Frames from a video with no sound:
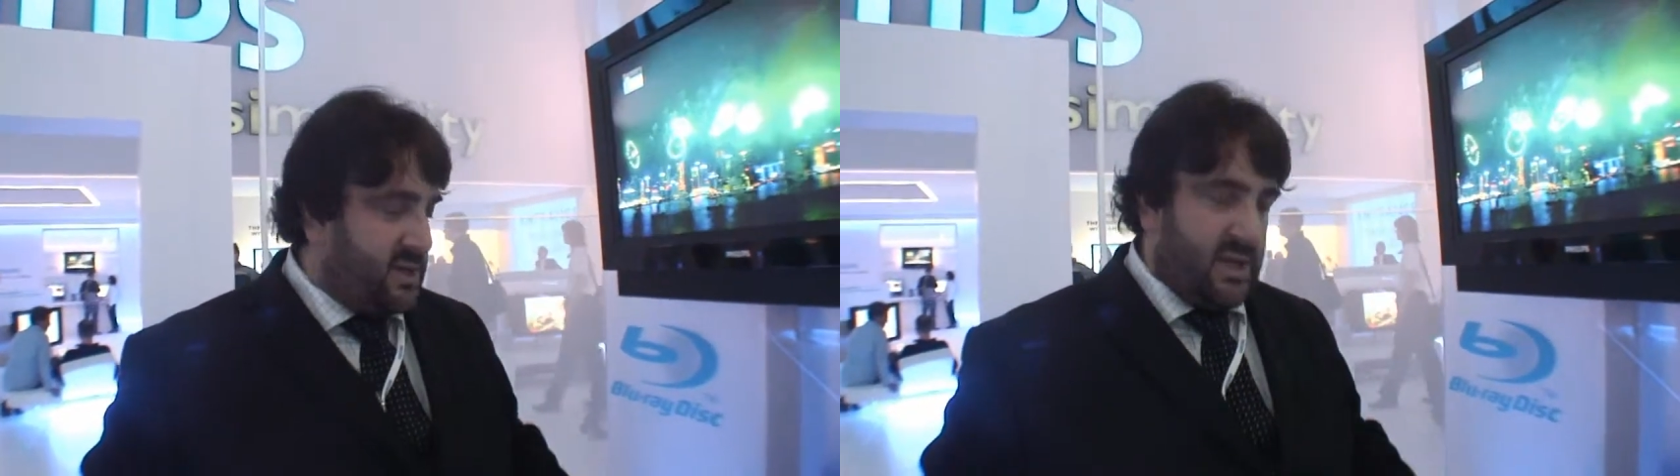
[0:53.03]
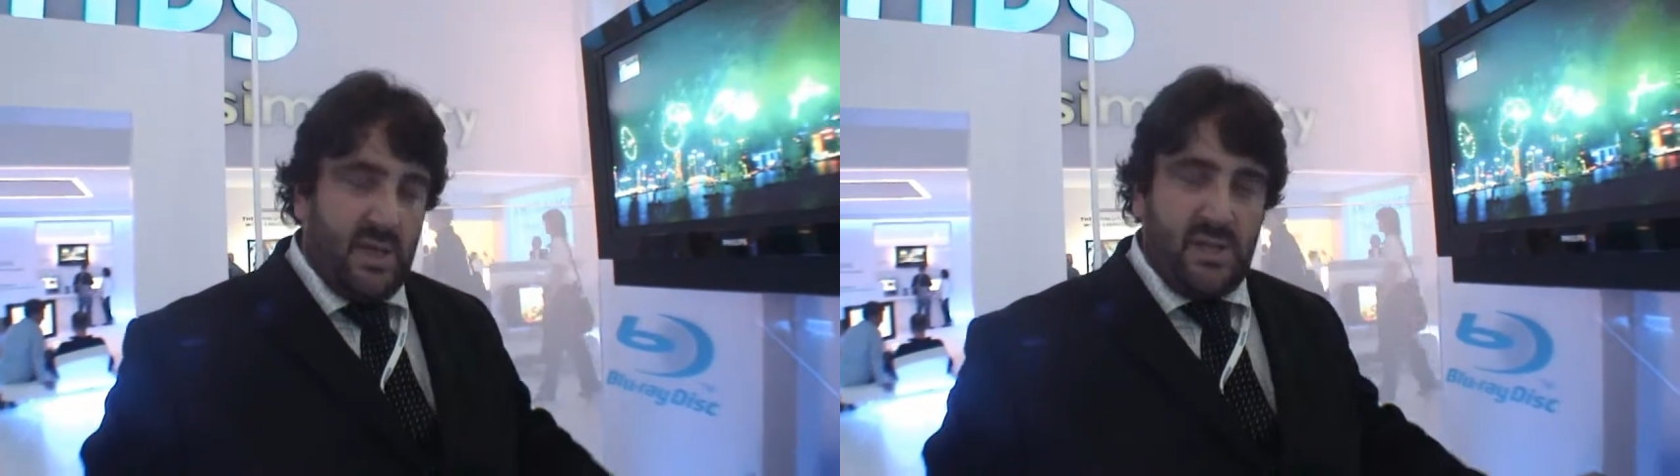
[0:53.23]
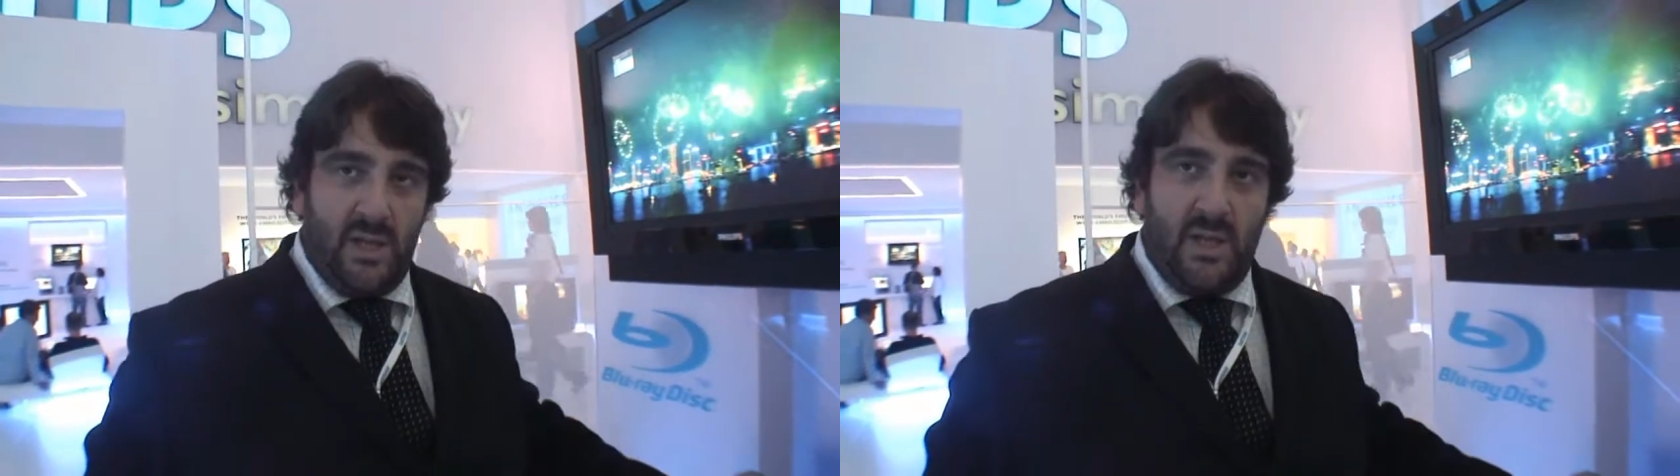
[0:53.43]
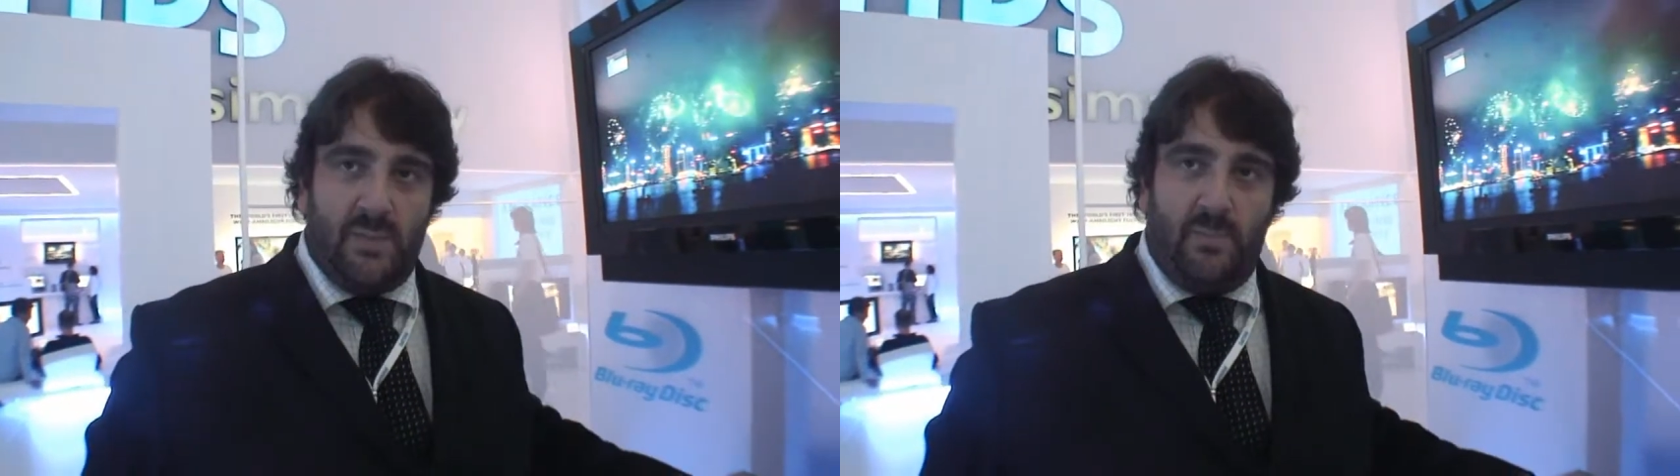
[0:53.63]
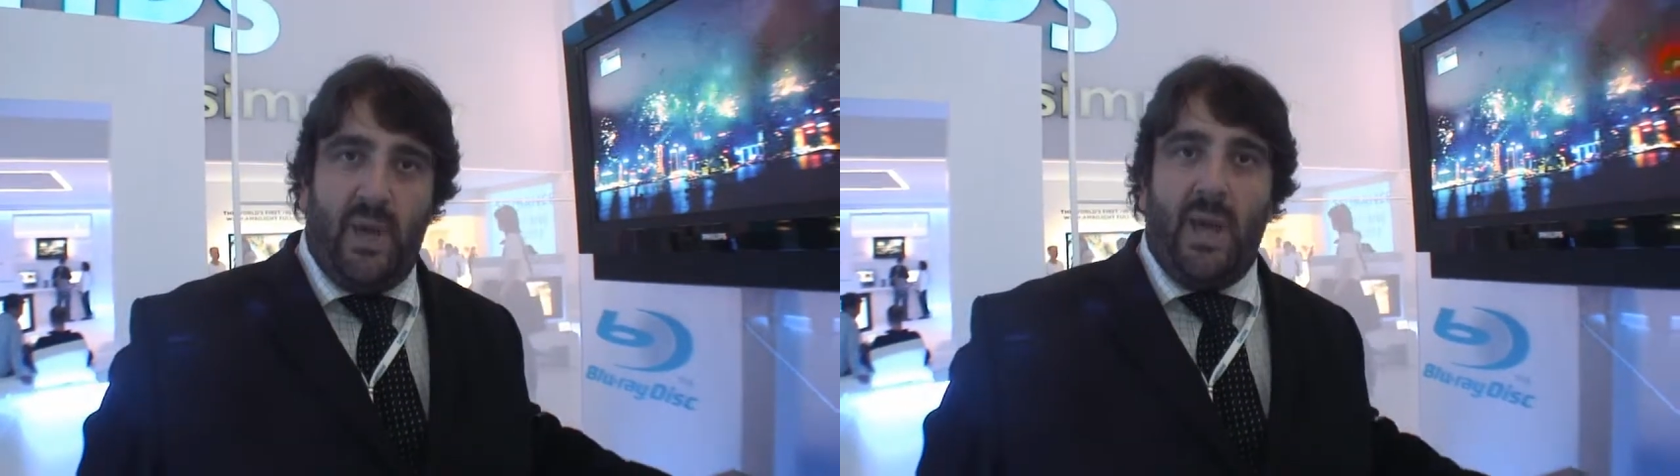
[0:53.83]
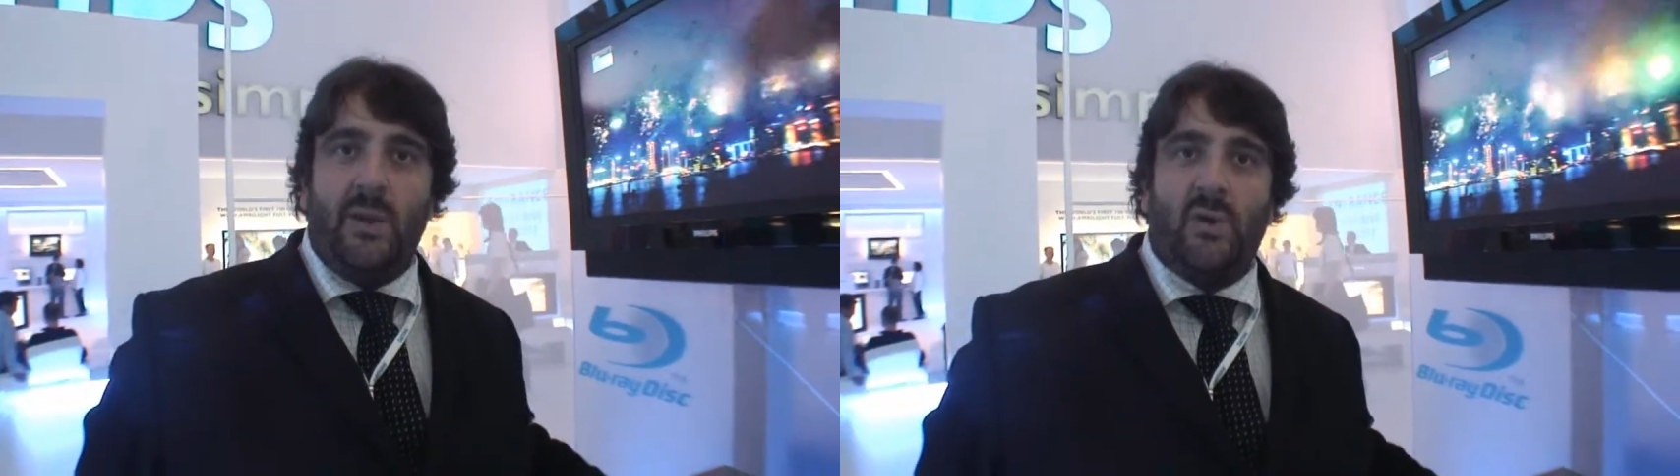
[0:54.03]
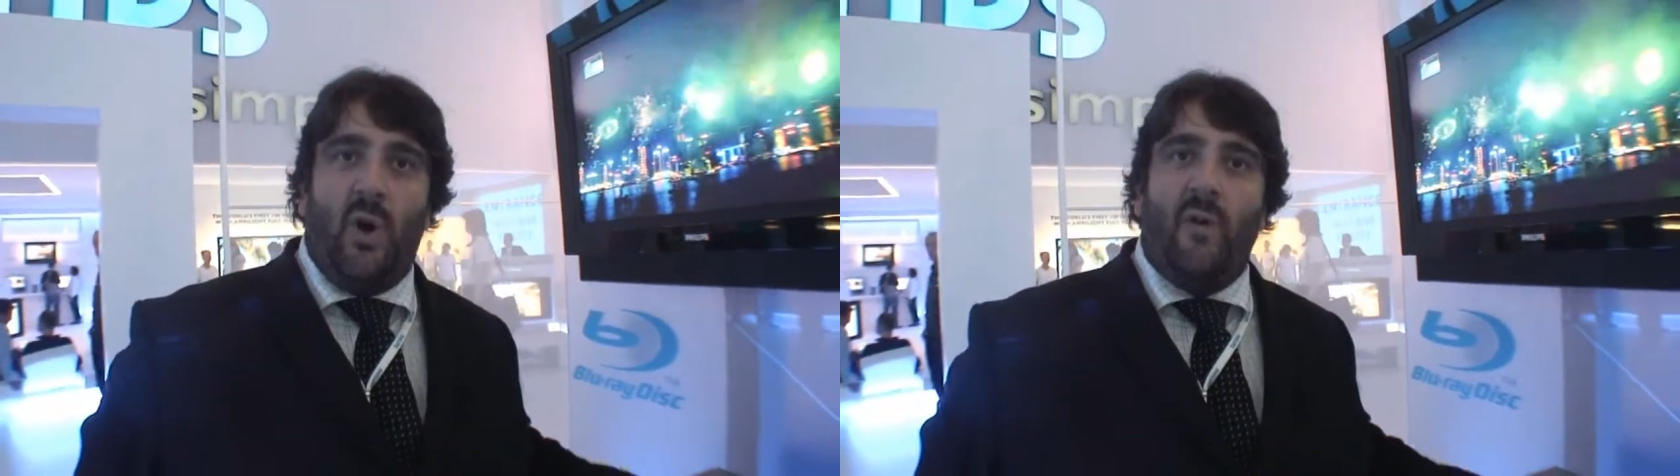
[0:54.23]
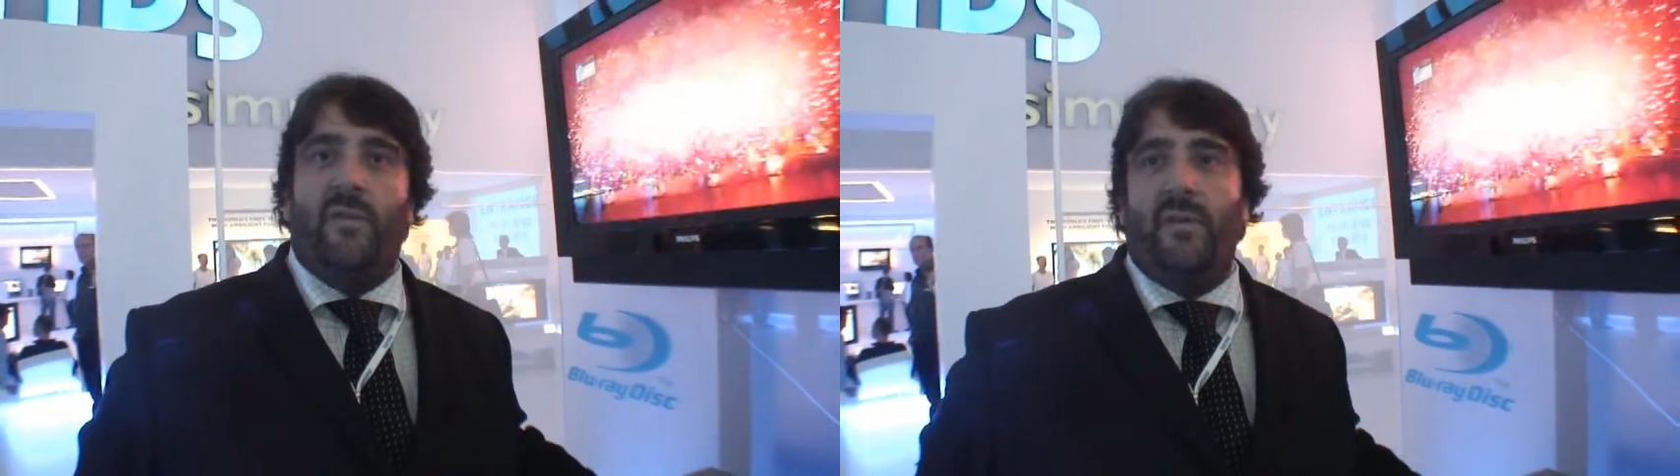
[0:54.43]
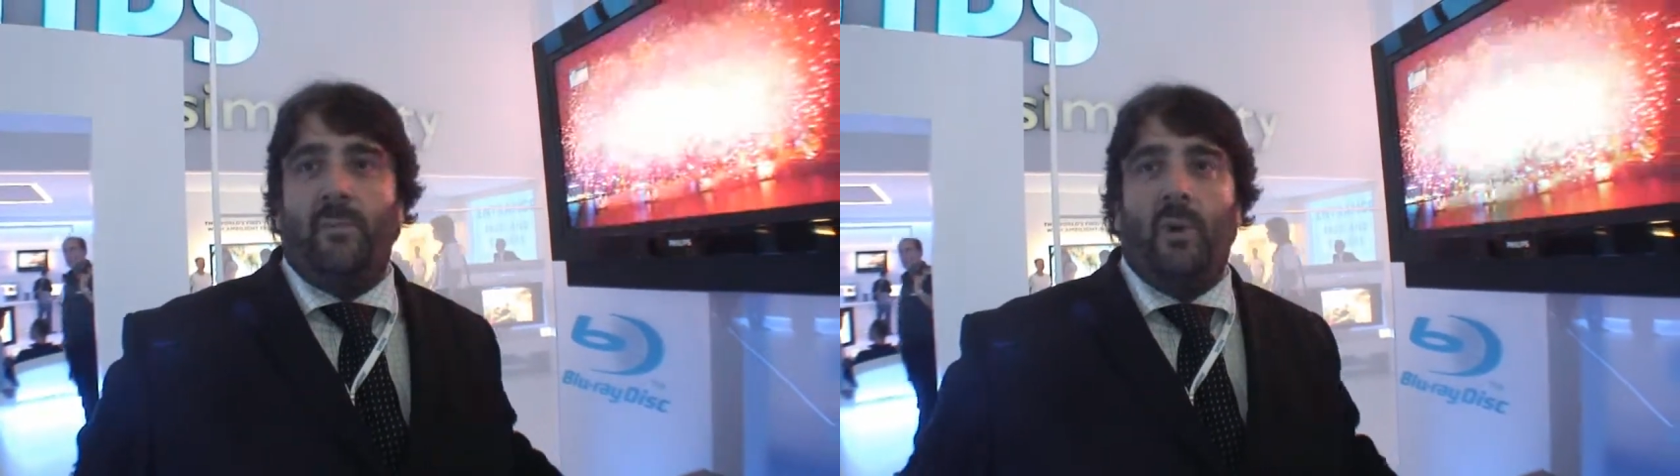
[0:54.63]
it's, it's it's being able to offer the